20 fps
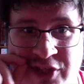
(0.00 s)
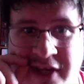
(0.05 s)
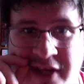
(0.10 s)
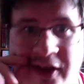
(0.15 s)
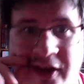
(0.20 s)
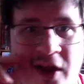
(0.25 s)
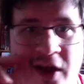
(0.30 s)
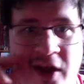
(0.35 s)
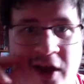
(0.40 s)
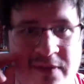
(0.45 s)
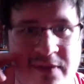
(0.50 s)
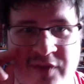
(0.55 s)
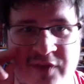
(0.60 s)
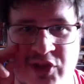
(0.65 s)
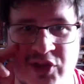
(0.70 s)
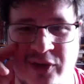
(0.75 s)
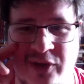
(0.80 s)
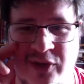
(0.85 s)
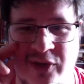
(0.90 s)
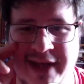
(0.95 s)
Hope you've
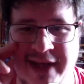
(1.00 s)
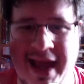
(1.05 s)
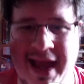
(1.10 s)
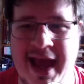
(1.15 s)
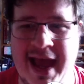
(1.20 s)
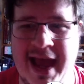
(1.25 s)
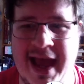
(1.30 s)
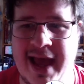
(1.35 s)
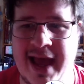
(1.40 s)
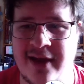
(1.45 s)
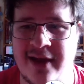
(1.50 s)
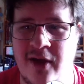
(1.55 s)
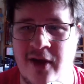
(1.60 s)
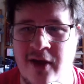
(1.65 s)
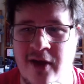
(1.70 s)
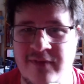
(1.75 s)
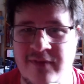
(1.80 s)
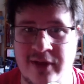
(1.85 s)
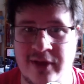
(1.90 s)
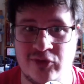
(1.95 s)
enjoyed it. And hopefully
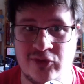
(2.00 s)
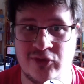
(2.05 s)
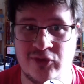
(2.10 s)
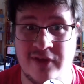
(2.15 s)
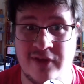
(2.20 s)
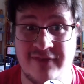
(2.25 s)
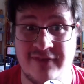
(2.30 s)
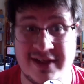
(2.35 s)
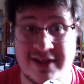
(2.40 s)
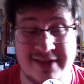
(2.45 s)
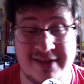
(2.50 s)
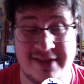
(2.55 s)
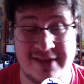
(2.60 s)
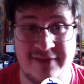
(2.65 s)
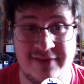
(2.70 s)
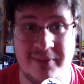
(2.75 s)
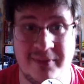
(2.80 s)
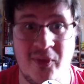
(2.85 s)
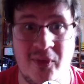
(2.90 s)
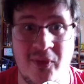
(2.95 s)
I'll try and find something
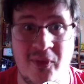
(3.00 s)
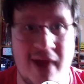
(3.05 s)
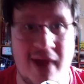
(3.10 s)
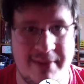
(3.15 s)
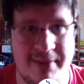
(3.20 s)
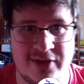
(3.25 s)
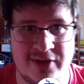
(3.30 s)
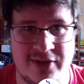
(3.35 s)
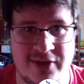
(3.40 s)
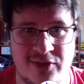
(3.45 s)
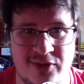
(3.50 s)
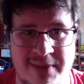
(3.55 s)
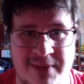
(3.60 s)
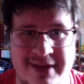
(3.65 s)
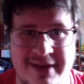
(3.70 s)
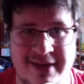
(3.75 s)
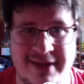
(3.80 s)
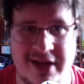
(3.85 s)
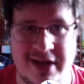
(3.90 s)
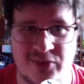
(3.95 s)
more happy to talk about
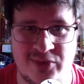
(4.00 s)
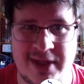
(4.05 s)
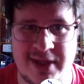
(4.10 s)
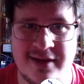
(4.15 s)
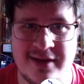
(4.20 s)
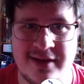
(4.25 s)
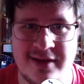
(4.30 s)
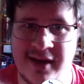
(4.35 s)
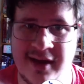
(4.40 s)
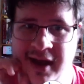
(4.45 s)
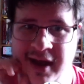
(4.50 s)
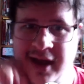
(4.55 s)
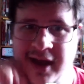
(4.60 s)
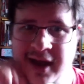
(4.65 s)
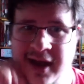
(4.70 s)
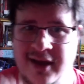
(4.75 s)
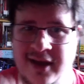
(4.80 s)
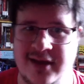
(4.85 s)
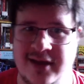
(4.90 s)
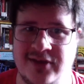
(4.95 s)
next week.
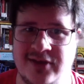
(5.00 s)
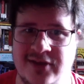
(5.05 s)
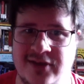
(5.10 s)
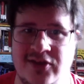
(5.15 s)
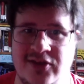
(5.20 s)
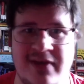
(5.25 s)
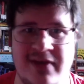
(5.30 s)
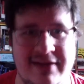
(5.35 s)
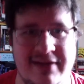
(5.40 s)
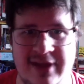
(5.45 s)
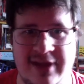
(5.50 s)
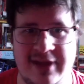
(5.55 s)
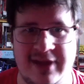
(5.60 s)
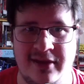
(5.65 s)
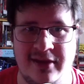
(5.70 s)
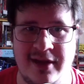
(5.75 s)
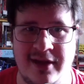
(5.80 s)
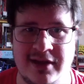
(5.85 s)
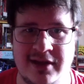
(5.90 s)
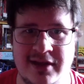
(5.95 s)
Do leave that
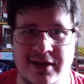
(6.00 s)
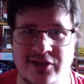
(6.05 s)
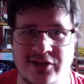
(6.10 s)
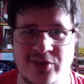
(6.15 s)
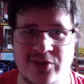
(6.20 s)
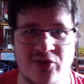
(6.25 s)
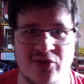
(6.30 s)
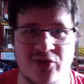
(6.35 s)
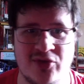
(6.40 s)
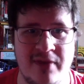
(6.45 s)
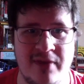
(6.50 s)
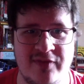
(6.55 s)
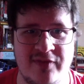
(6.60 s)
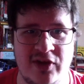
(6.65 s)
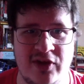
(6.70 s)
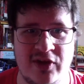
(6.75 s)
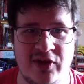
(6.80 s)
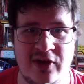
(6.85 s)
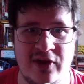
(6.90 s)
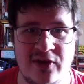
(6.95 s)
like. Subscribe if you're
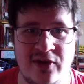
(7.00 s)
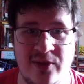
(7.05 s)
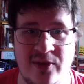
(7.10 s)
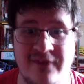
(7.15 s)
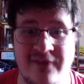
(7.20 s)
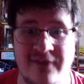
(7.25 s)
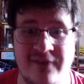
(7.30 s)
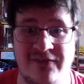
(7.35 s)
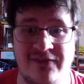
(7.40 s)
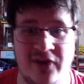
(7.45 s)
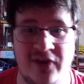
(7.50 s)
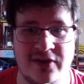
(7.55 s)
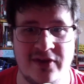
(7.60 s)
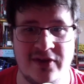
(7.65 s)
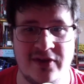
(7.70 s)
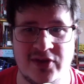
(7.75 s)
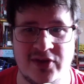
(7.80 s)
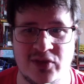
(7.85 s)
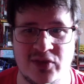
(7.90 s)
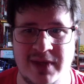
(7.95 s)
new. Follow the
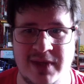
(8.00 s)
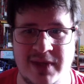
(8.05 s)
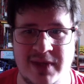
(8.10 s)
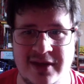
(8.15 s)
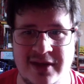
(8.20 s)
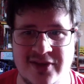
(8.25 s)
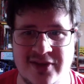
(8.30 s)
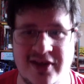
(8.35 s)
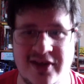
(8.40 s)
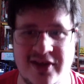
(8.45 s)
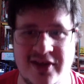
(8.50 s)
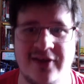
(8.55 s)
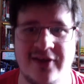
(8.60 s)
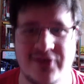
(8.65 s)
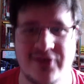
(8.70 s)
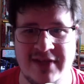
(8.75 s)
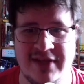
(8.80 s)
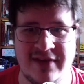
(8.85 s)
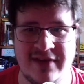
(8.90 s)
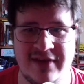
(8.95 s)
social medias. And I'll see you
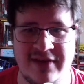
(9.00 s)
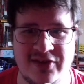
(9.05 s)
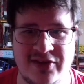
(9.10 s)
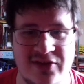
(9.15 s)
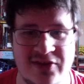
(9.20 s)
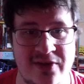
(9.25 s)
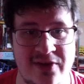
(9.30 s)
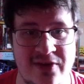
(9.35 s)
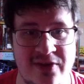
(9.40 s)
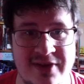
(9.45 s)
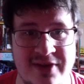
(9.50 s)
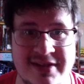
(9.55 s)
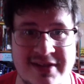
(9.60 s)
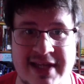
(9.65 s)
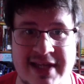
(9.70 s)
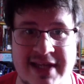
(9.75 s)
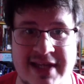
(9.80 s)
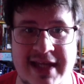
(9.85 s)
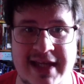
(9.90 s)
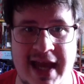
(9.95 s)
very soon. Take
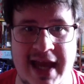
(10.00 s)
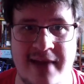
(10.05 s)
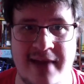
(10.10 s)
care.